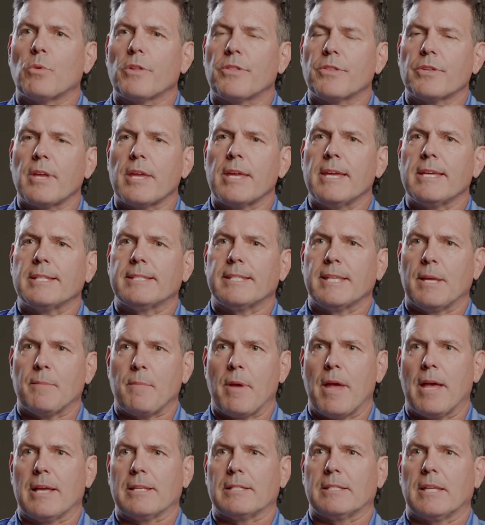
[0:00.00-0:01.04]
with
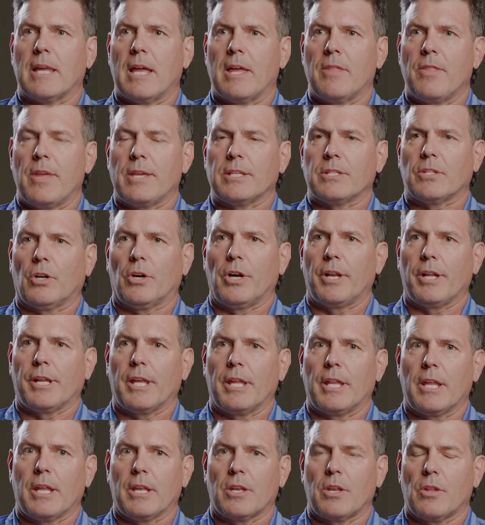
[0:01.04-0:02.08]
eCMS and they started
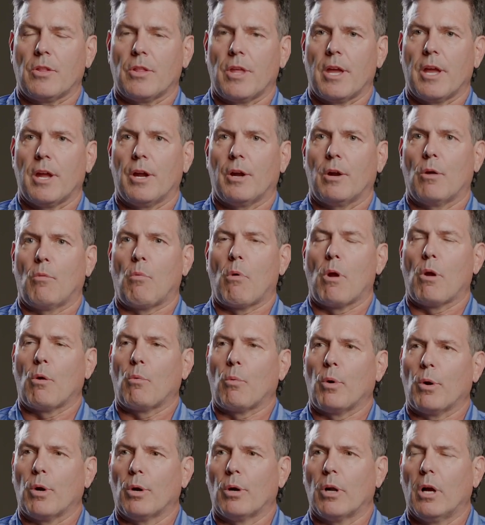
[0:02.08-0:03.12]
getting into the era where
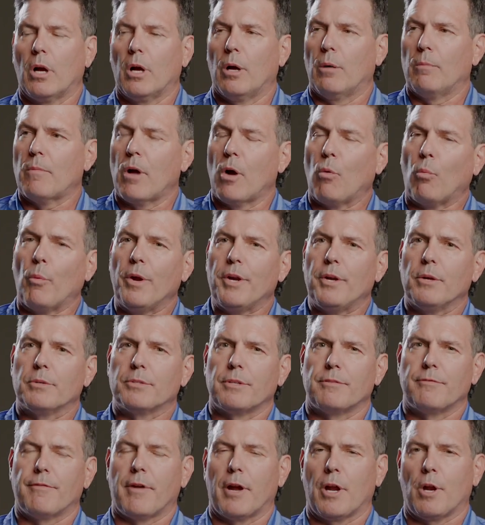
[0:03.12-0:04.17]
we're a Windows
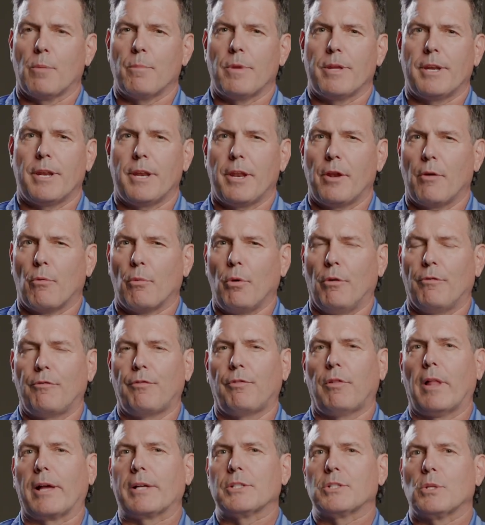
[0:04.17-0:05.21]
environment and a real
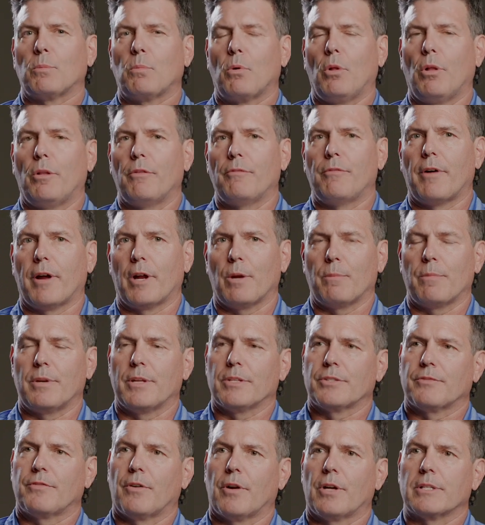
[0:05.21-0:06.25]
flexible environment
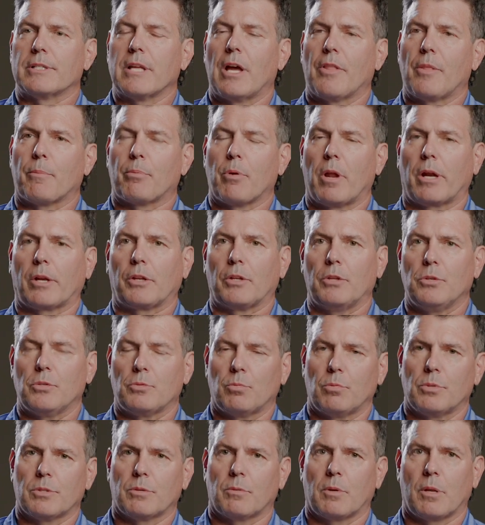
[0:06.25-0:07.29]
as far as how the product
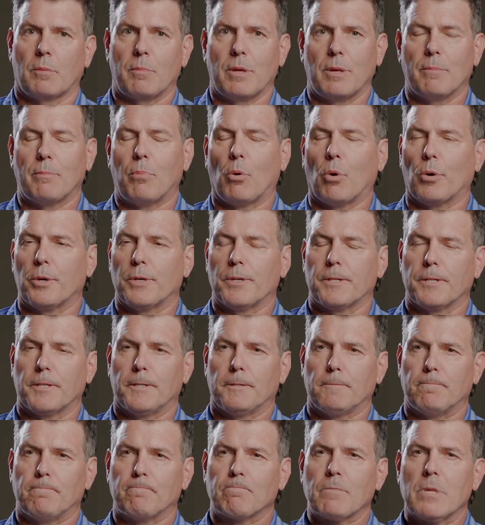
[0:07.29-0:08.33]
used was going to be important,
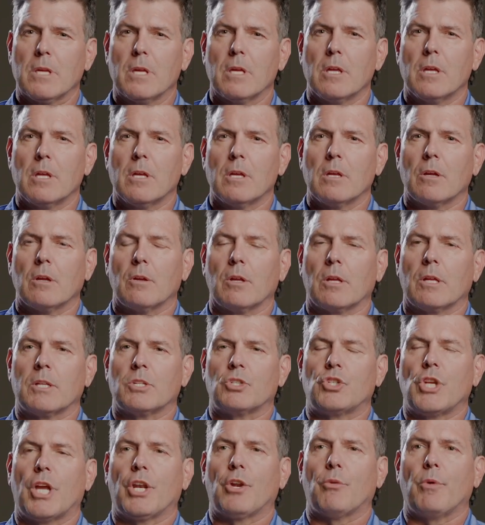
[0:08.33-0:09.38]

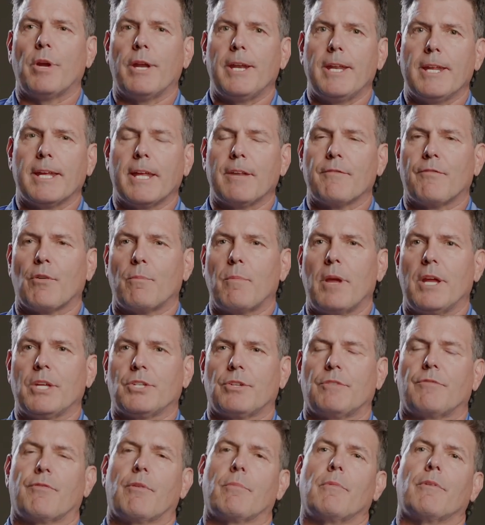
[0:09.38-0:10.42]
generating
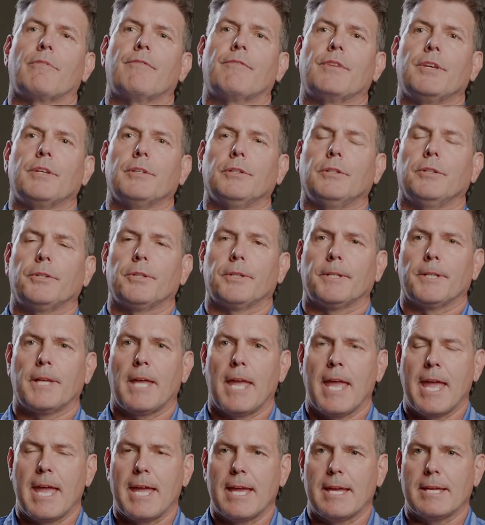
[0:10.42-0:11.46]
information from the field
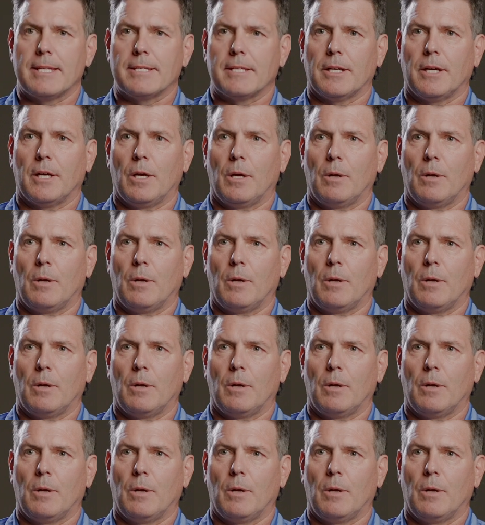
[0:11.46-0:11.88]
and